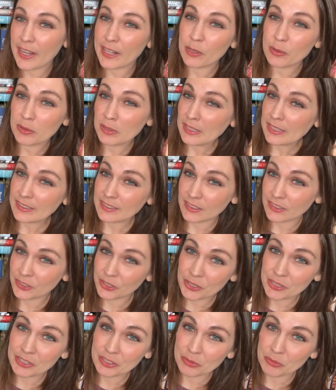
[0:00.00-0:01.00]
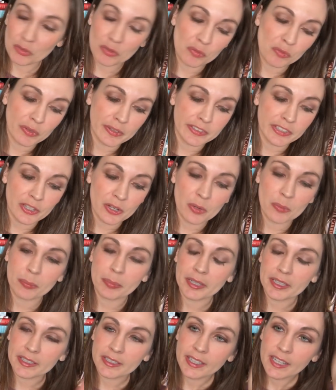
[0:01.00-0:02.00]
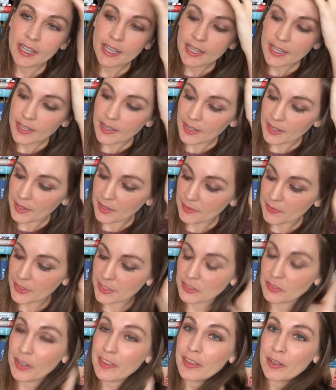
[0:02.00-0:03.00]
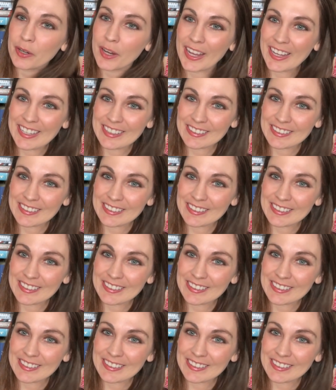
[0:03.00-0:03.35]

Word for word: I don't think it's as good as A Room of One's Own, but uh, that's why they're, I